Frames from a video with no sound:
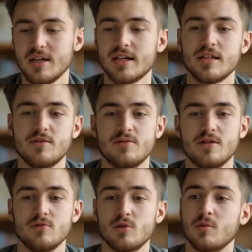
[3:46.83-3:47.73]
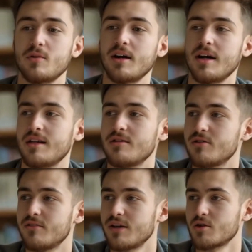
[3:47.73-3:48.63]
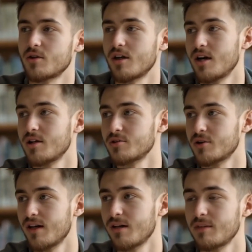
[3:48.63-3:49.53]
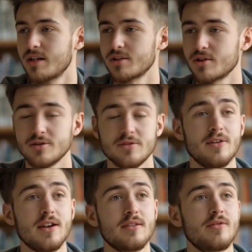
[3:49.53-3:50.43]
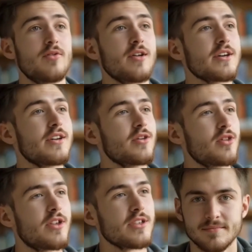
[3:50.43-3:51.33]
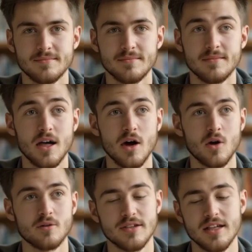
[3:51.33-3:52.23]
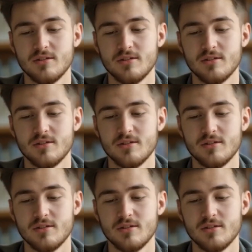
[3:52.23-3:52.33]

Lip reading: GravityWrite aids in designing ad copy that converts, increasing click-through rates.